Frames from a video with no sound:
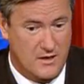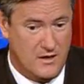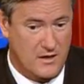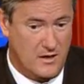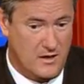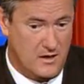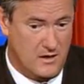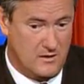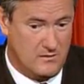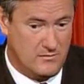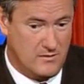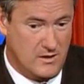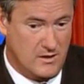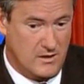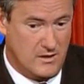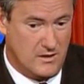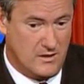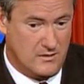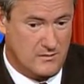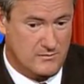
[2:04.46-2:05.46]
uh,
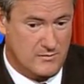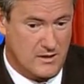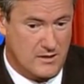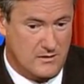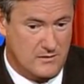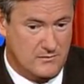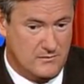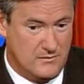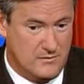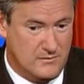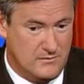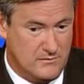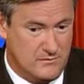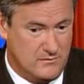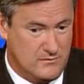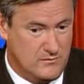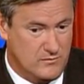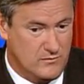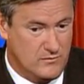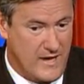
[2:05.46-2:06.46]
uh,
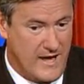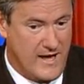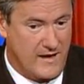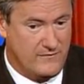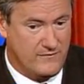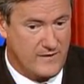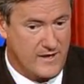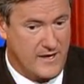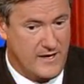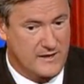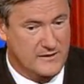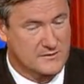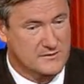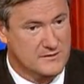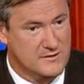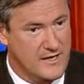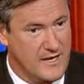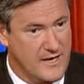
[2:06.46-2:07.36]
Afghans to